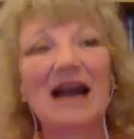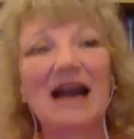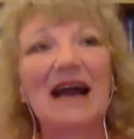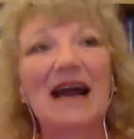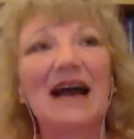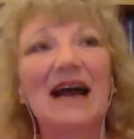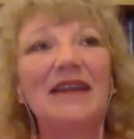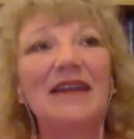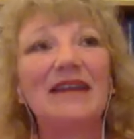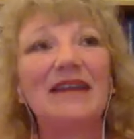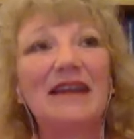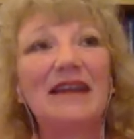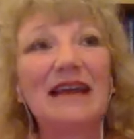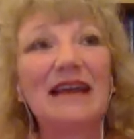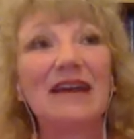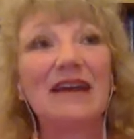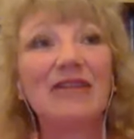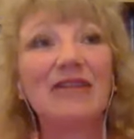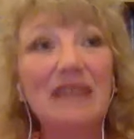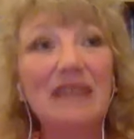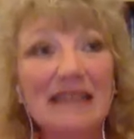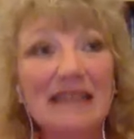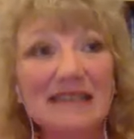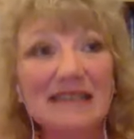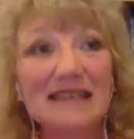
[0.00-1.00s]
And
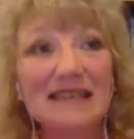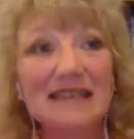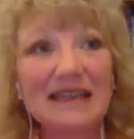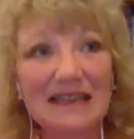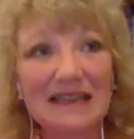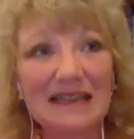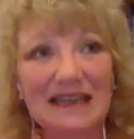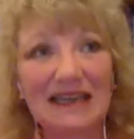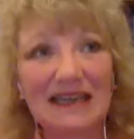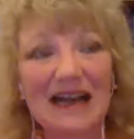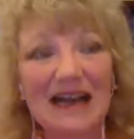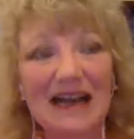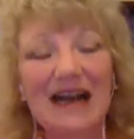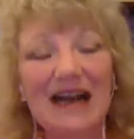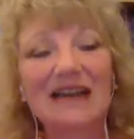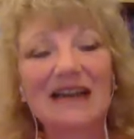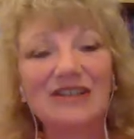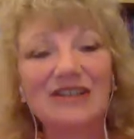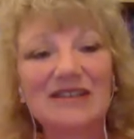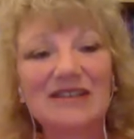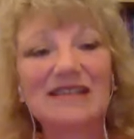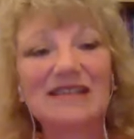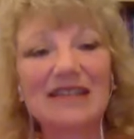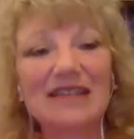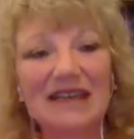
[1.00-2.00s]
increasingly, I
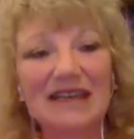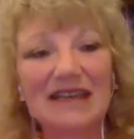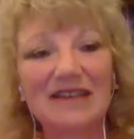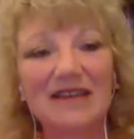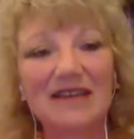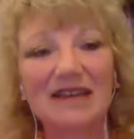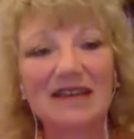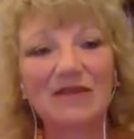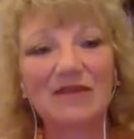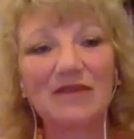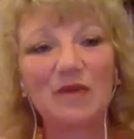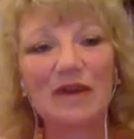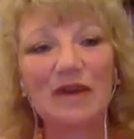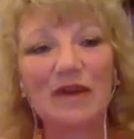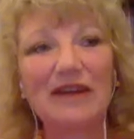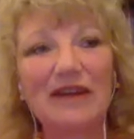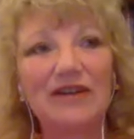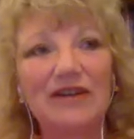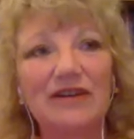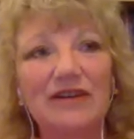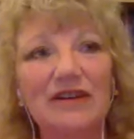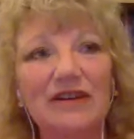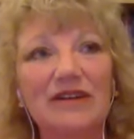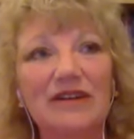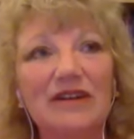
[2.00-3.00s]
just think that if we
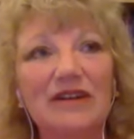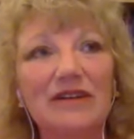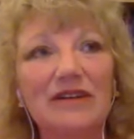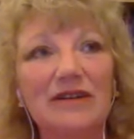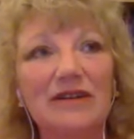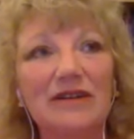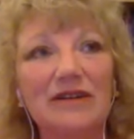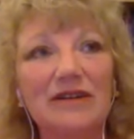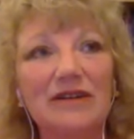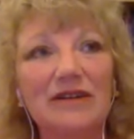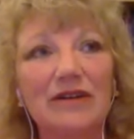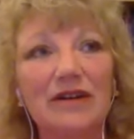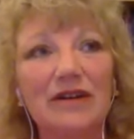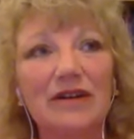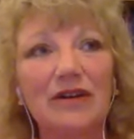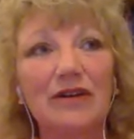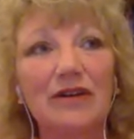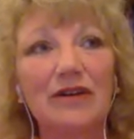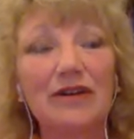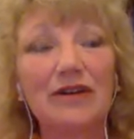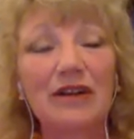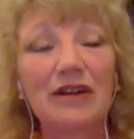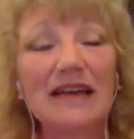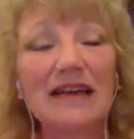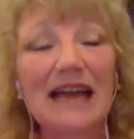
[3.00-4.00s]
could
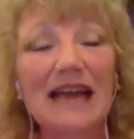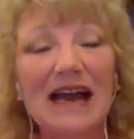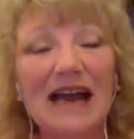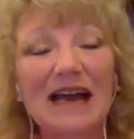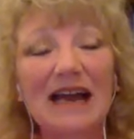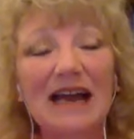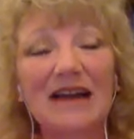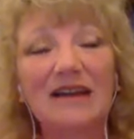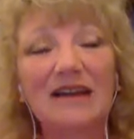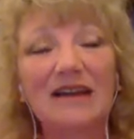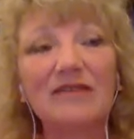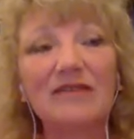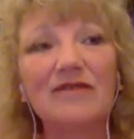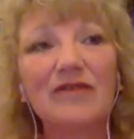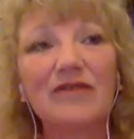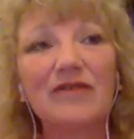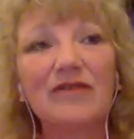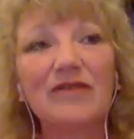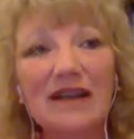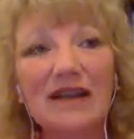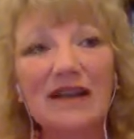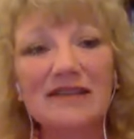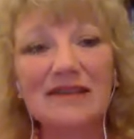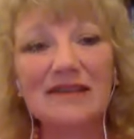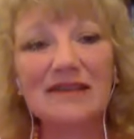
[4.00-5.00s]
look at and
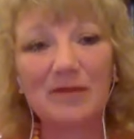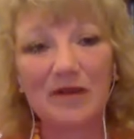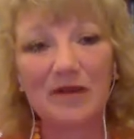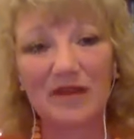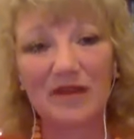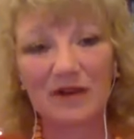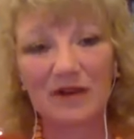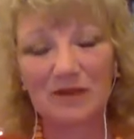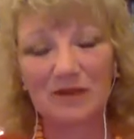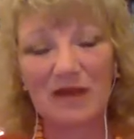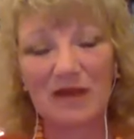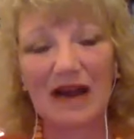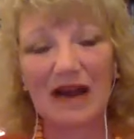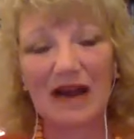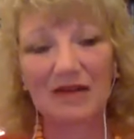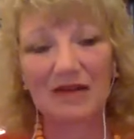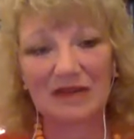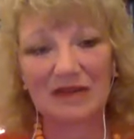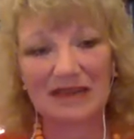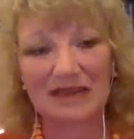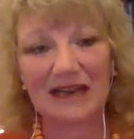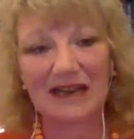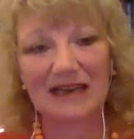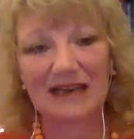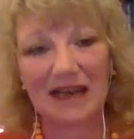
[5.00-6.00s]
confront some of those power
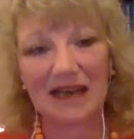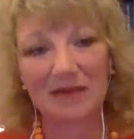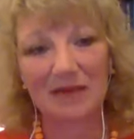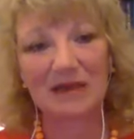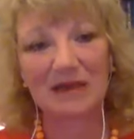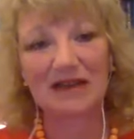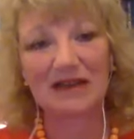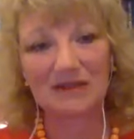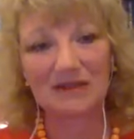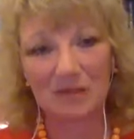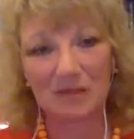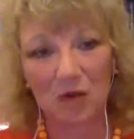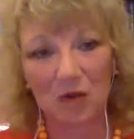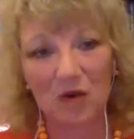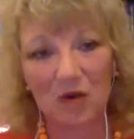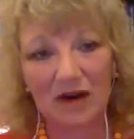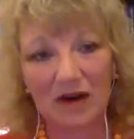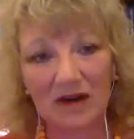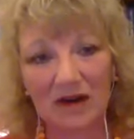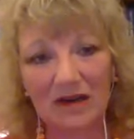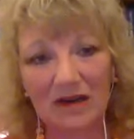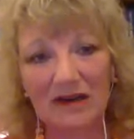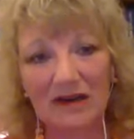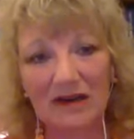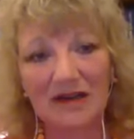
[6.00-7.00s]
dynamics
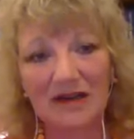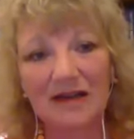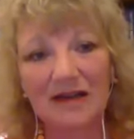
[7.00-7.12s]
more,